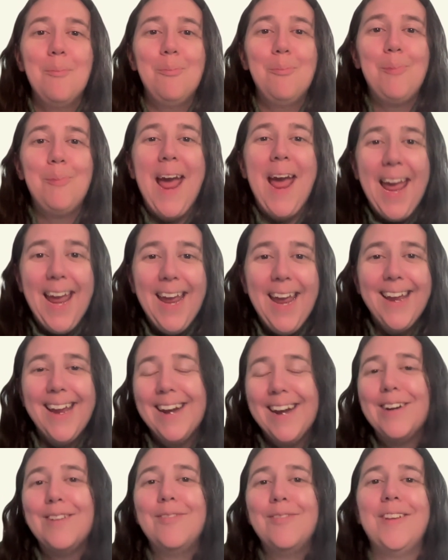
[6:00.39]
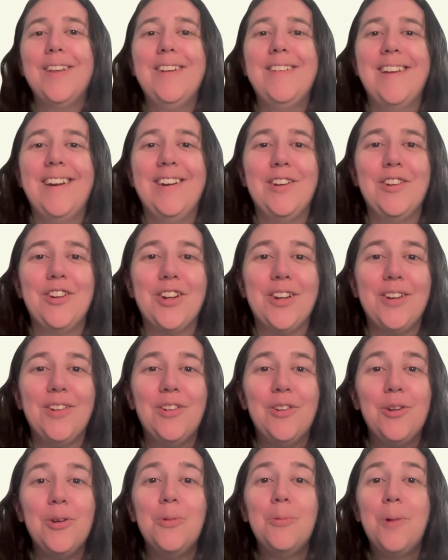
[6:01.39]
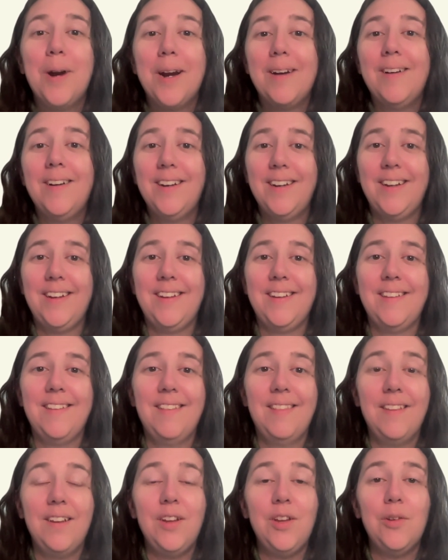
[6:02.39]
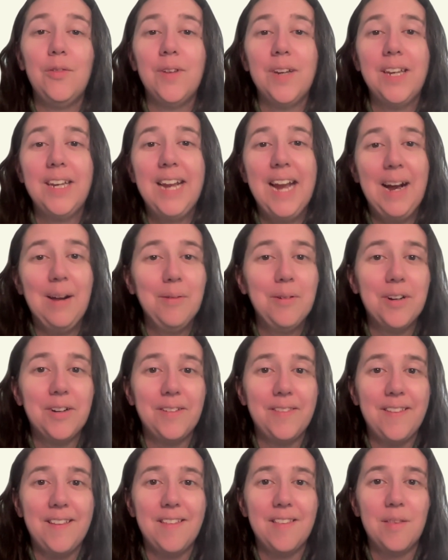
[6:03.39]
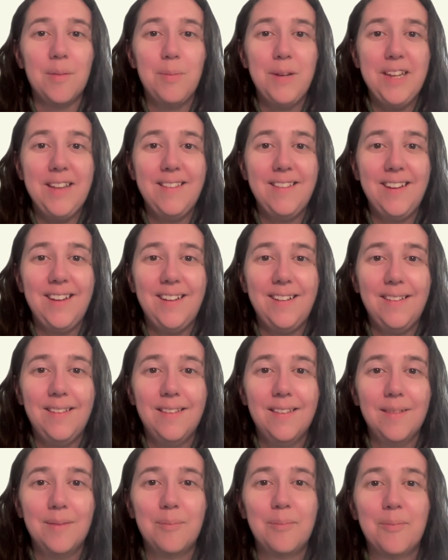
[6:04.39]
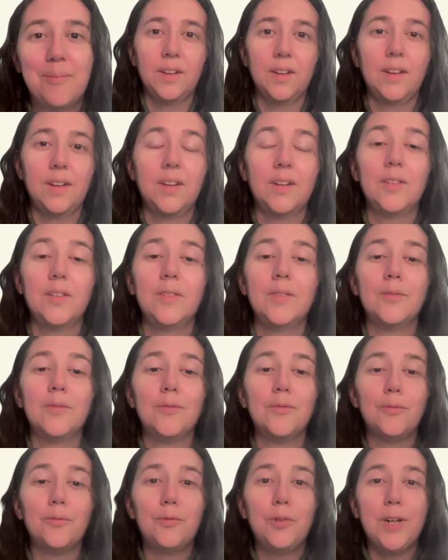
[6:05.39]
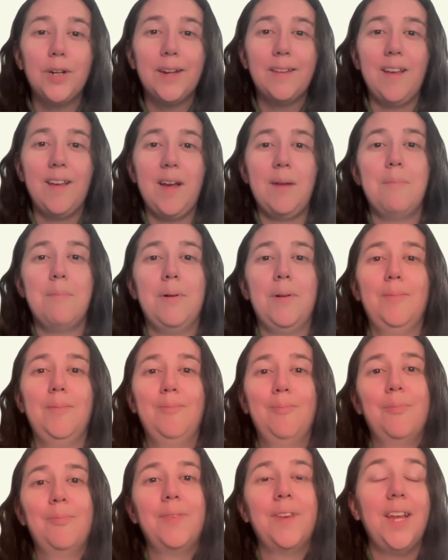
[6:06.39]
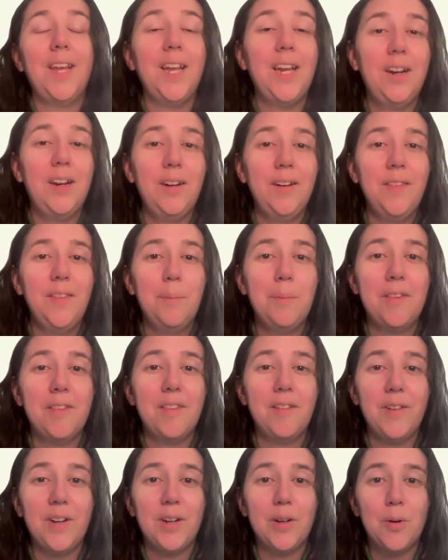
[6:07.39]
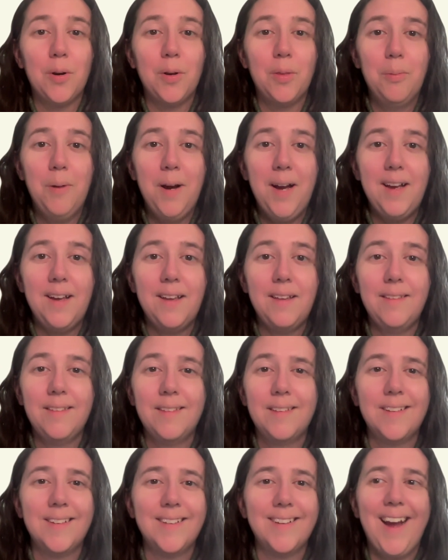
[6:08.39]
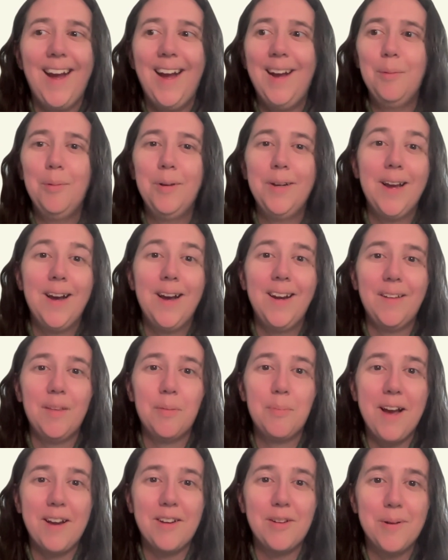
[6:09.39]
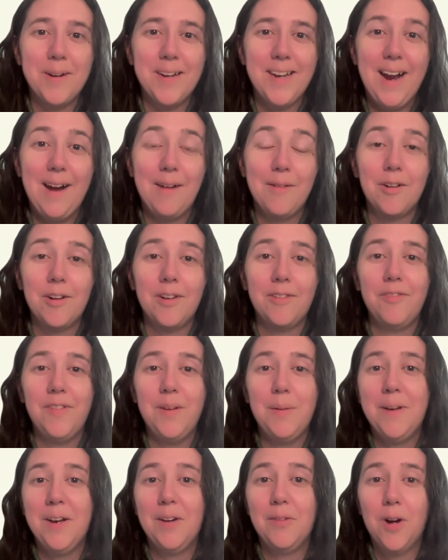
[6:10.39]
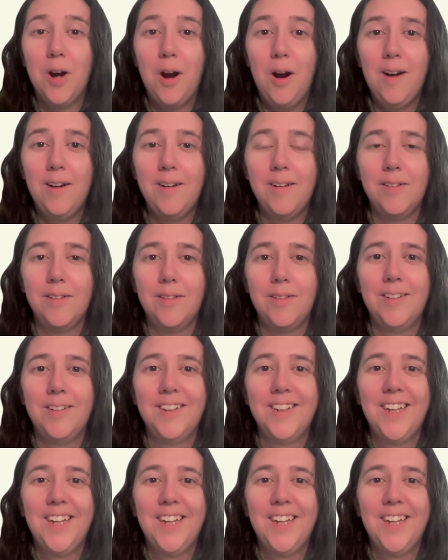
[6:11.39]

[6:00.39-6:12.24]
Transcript: Pay careful attention to where it is that you've encountered this species. For example, here in the Pacific Northwest, I would not expect to encounter a female cardinal,